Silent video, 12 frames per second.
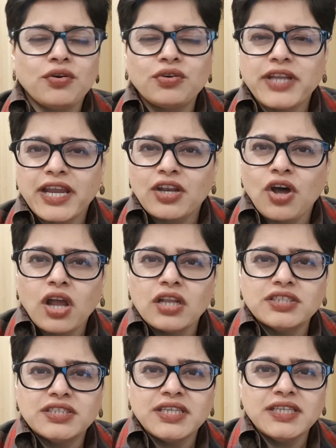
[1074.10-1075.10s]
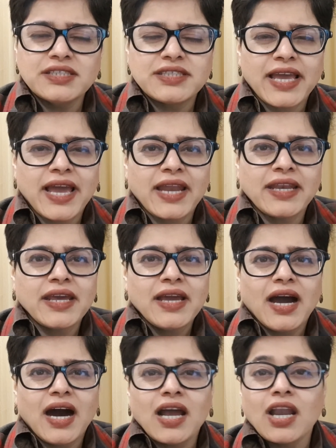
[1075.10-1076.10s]
technologies, and
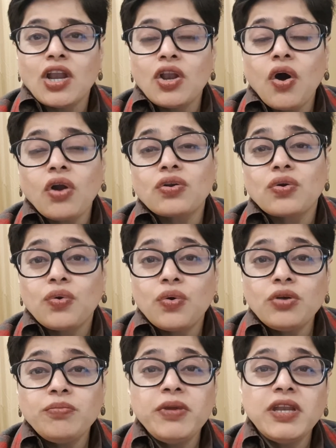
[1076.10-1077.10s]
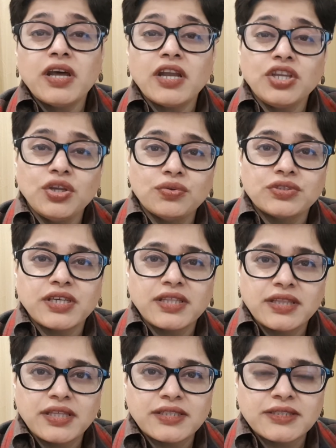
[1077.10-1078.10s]
a lot could be done using
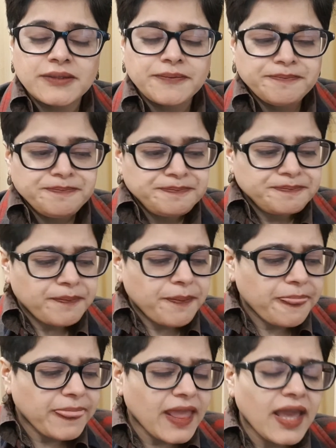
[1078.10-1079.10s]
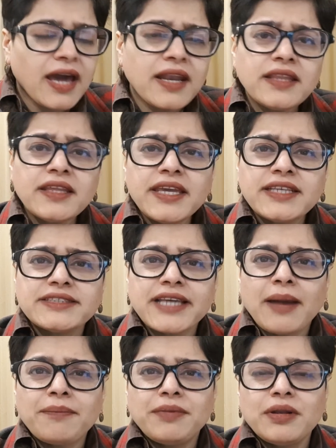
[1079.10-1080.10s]
this. Another
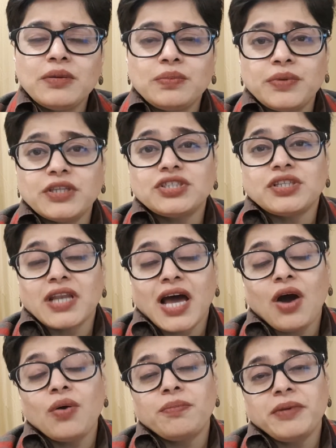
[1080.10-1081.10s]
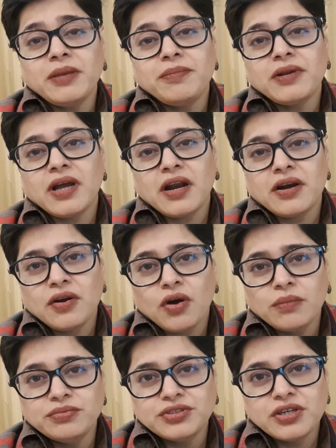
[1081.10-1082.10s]
example which now people are
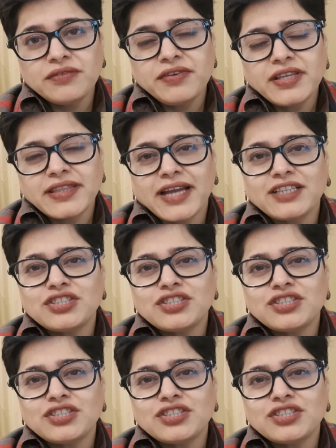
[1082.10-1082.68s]
observing, that